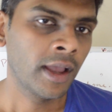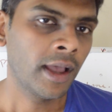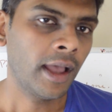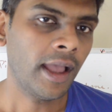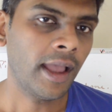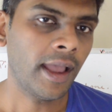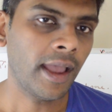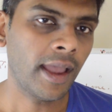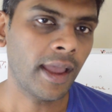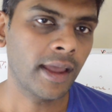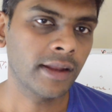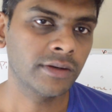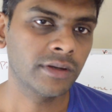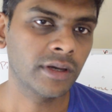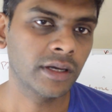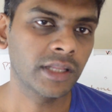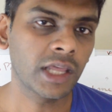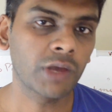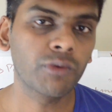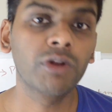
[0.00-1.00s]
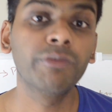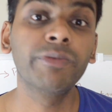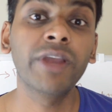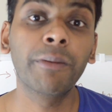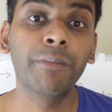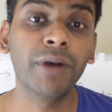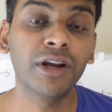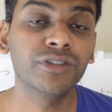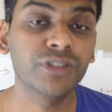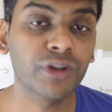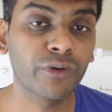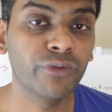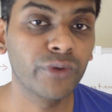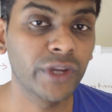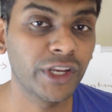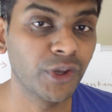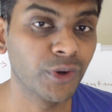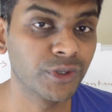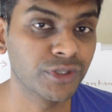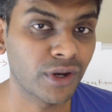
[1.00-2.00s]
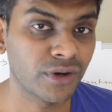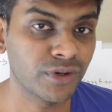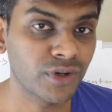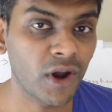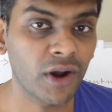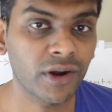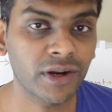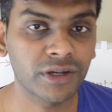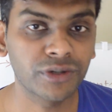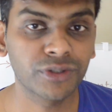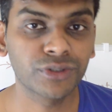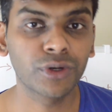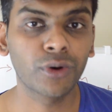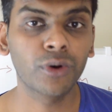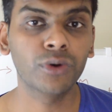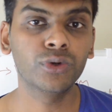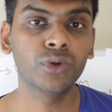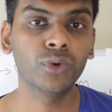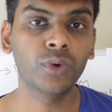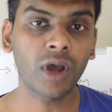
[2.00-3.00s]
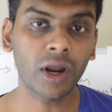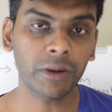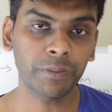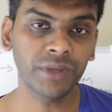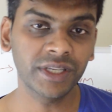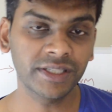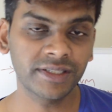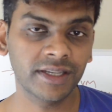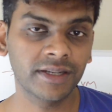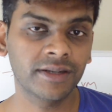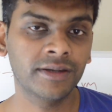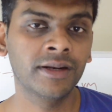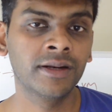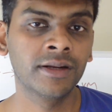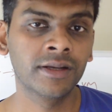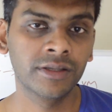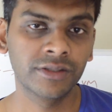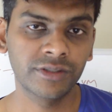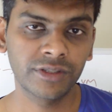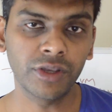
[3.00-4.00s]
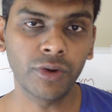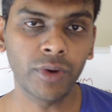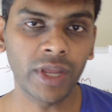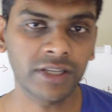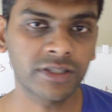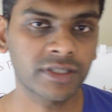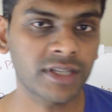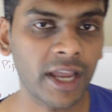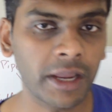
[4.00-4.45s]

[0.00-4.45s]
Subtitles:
And there will be a bunch of videos on Docker, so do not miss it. See you next time.